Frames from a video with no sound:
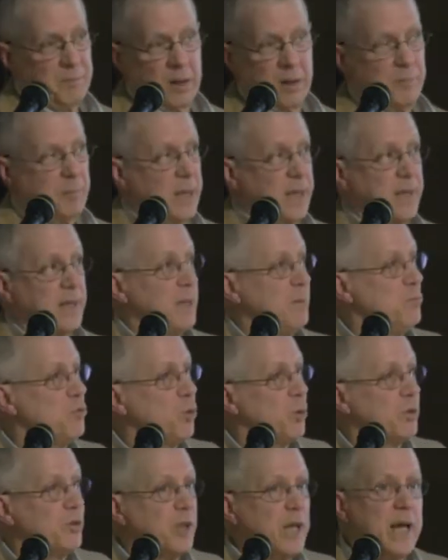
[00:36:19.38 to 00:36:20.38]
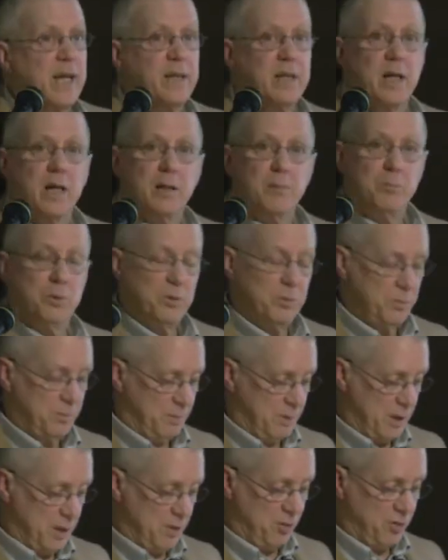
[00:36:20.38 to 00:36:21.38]
a man named George Kateb, who
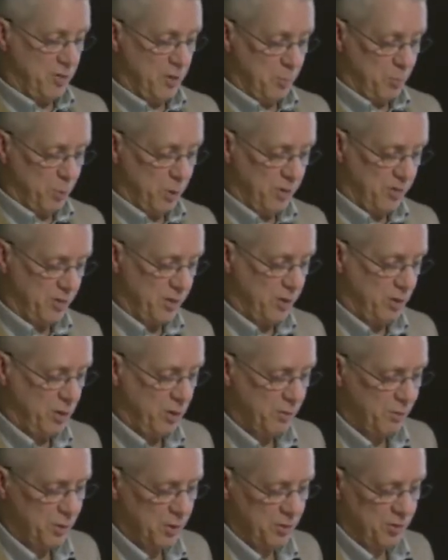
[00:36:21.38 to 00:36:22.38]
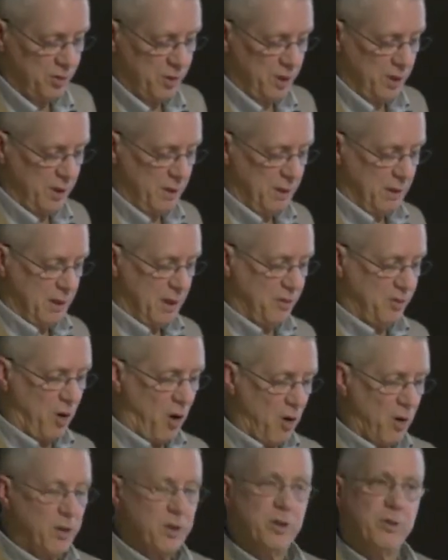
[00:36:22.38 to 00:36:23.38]
teaches at Princeton University, has
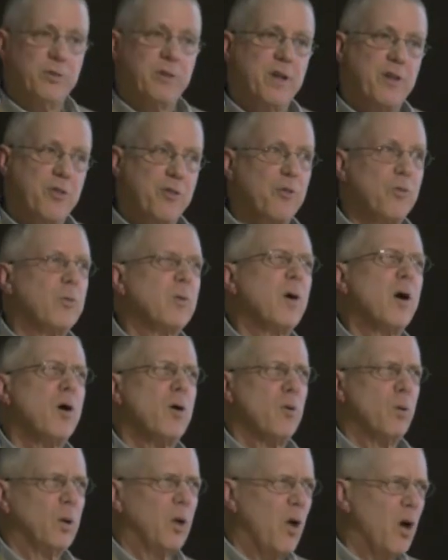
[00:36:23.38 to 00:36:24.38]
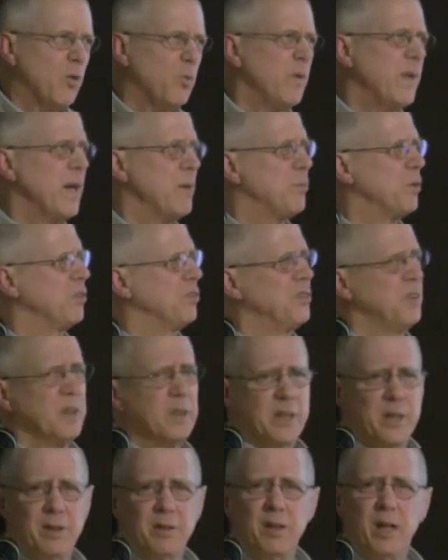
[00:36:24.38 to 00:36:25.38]
argued that Thoreau, along with
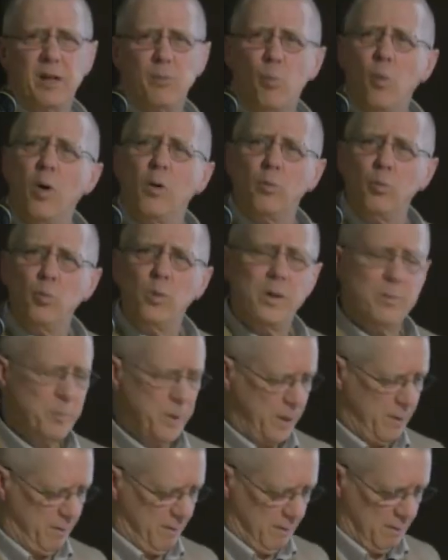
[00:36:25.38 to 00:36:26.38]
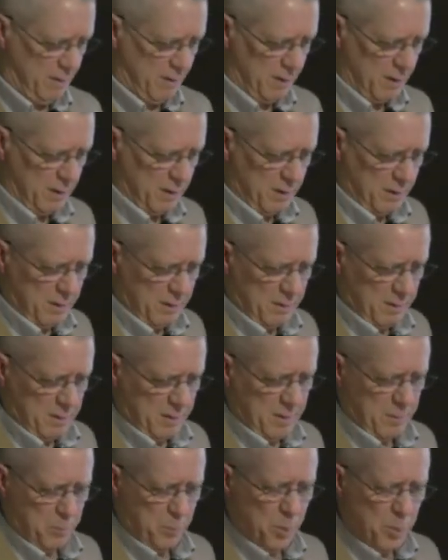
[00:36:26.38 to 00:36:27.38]
Emerson and, and Walt Whitman,
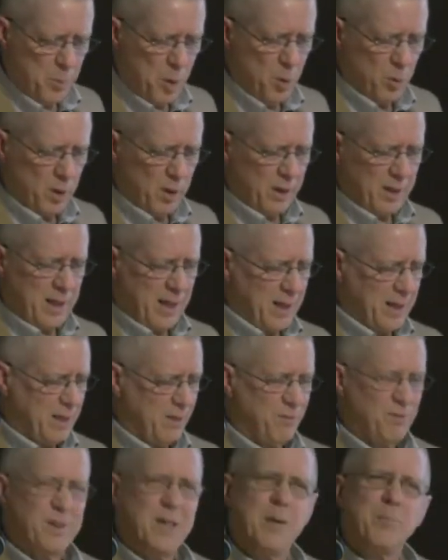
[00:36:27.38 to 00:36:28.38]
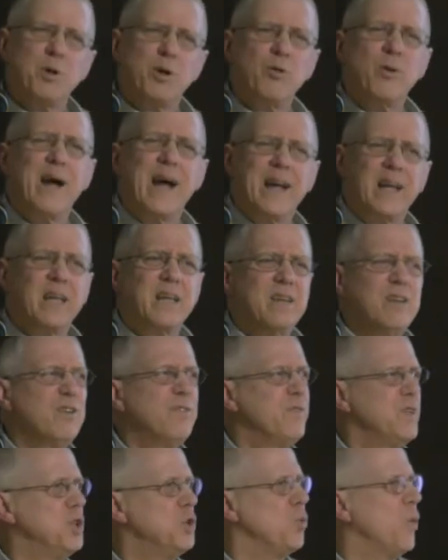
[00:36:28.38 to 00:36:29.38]
promote a kind of democratic
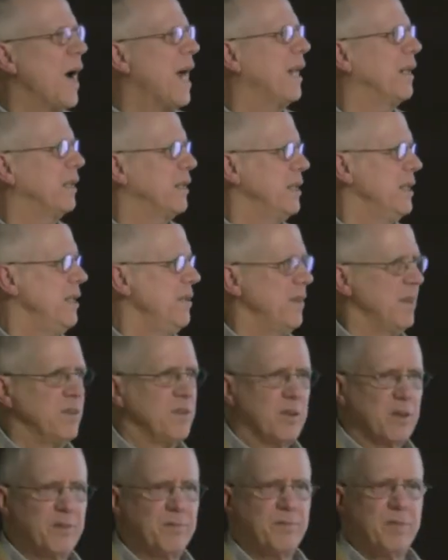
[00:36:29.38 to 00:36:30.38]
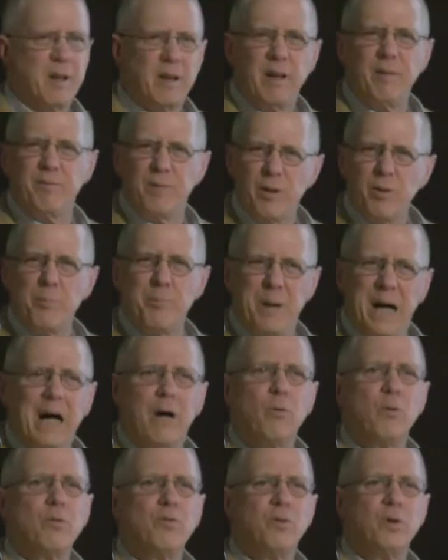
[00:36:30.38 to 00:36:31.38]
individuality that's a, a very
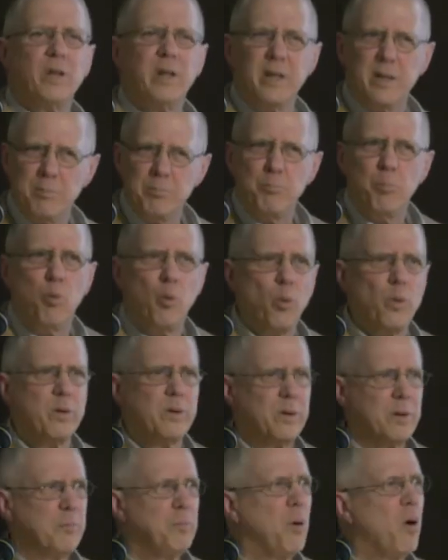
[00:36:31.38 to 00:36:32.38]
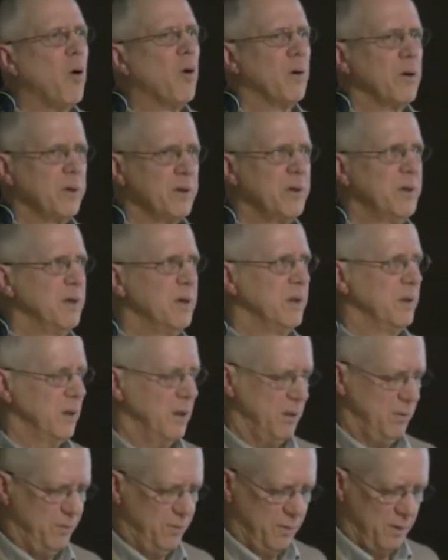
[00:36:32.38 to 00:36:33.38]
powerful and important part
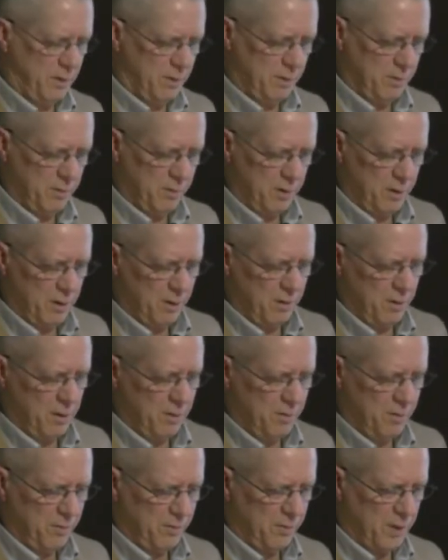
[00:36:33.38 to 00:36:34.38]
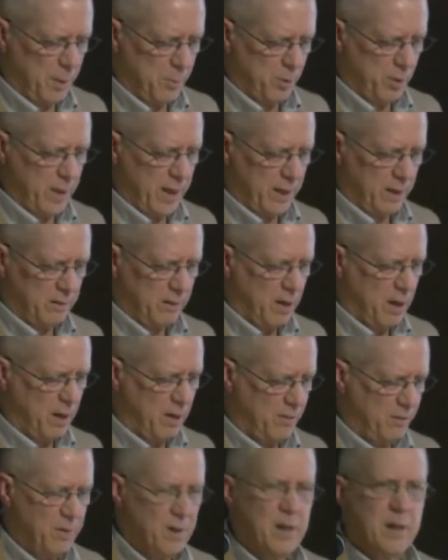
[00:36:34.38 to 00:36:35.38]
of, of, of democratic
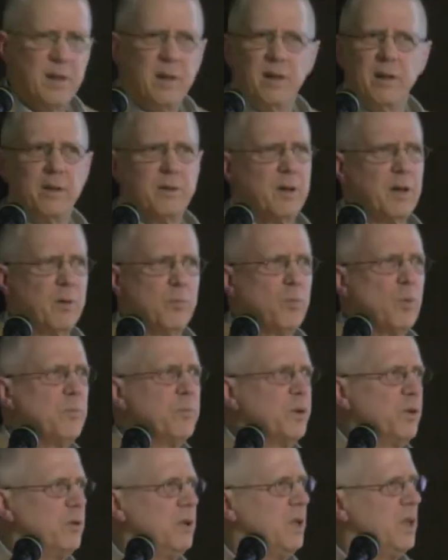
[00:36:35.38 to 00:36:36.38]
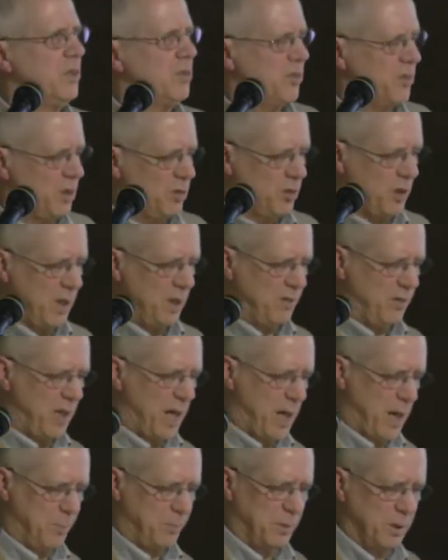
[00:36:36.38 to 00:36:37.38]
life. A, a, woman who teaches at Johns
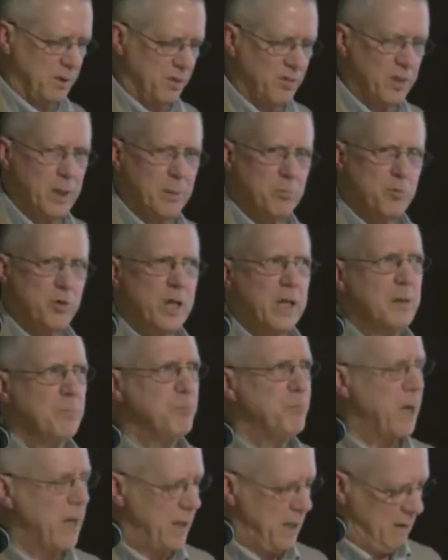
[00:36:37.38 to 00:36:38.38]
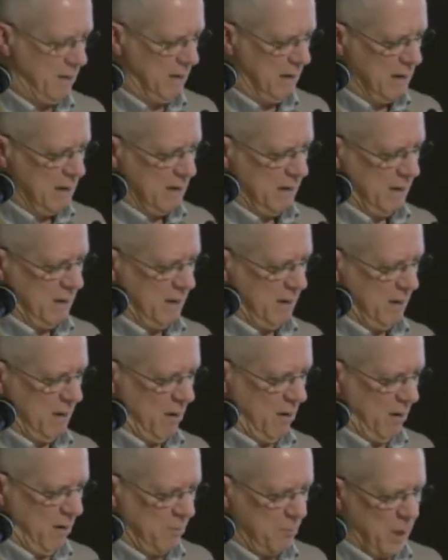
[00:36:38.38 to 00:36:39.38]
Hopkins named Jane Bennett
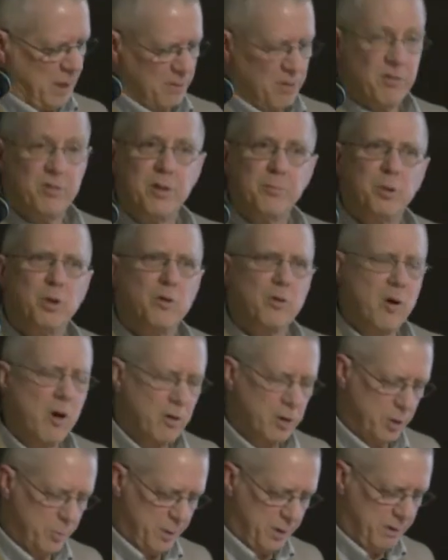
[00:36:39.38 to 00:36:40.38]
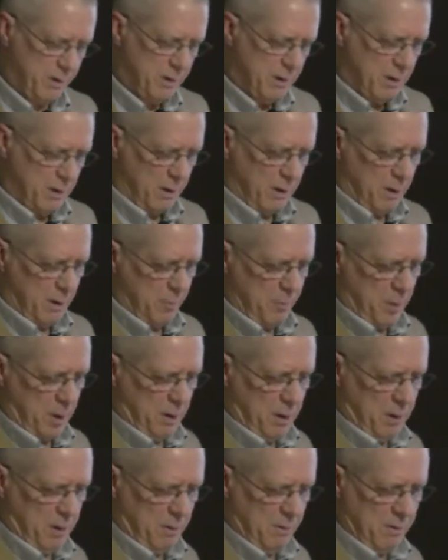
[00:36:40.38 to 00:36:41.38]
uh, makes a similar argument, um,
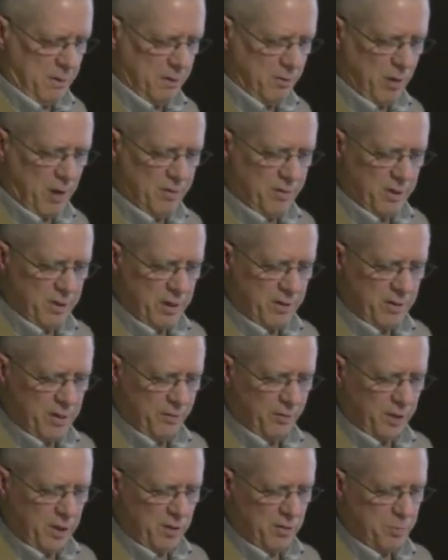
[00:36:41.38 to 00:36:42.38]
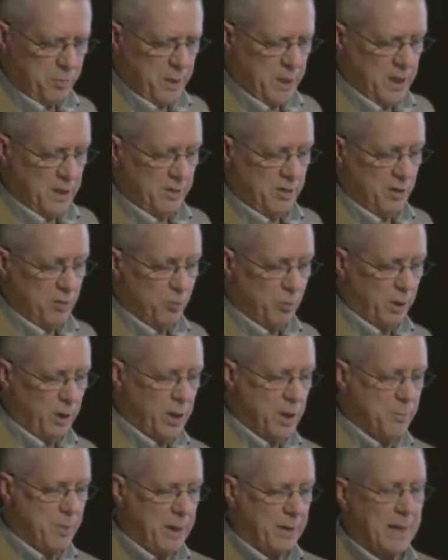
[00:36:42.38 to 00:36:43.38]
uh, suggesting that civil disobedience is
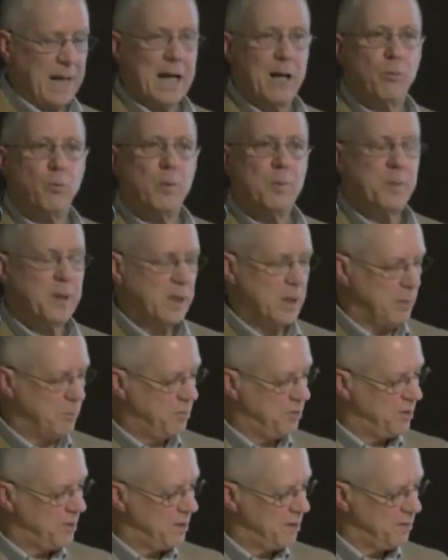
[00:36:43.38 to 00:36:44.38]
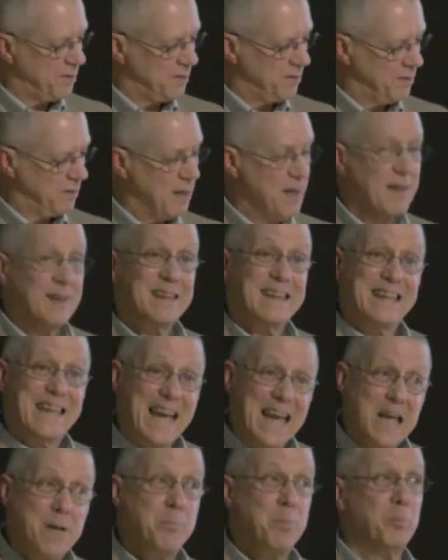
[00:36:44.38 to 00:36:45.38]
really about how we become citizens
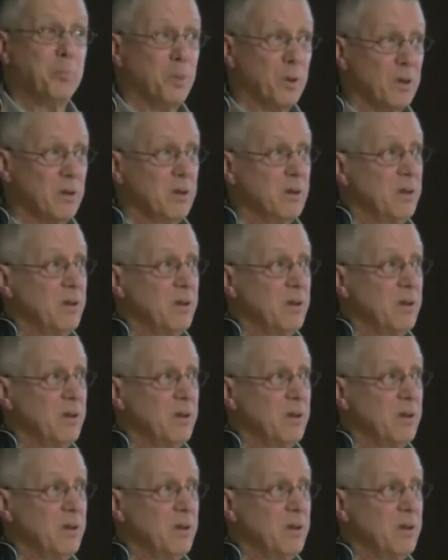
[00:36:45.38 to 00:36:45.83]
capable